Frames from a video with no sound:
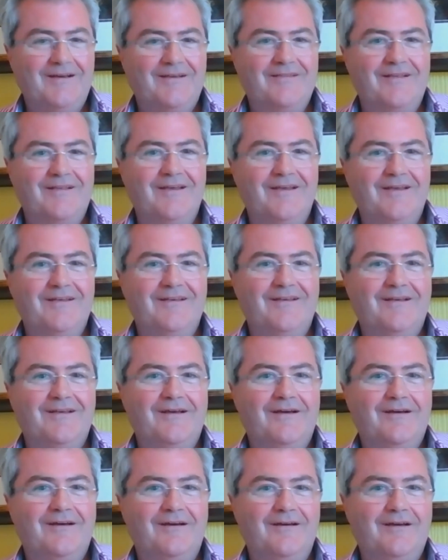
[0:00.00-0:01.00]

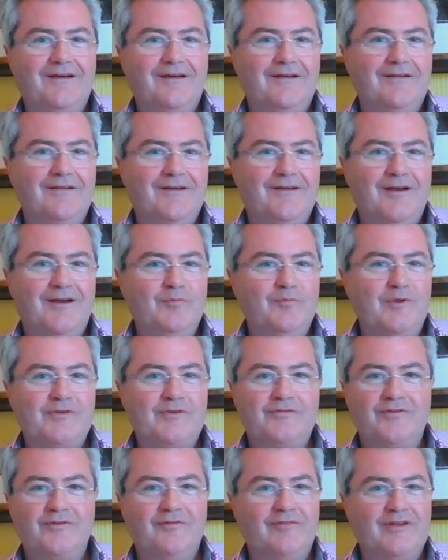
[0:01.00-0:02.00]
I'm not
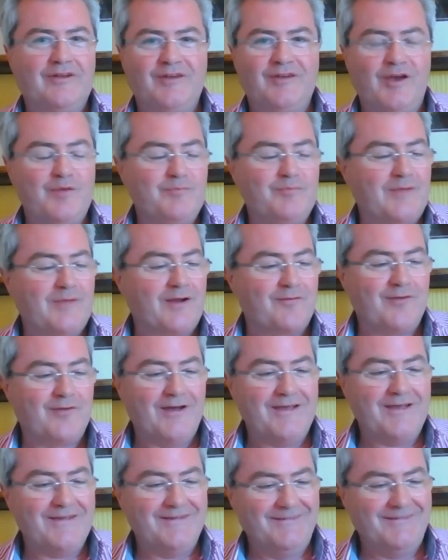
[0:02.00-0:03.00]
sure if I timed that
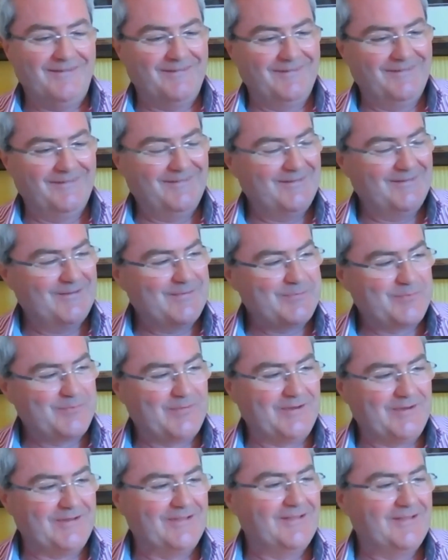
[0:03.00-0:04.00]
right, but